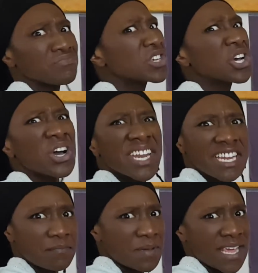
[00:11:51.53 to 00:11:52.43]

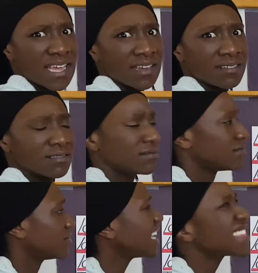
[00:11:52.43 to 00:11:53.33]
Couldn't be.
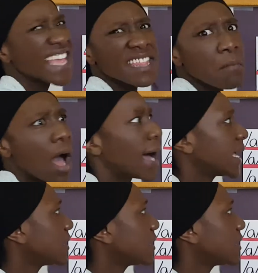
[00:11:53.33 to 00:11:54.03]
It says my.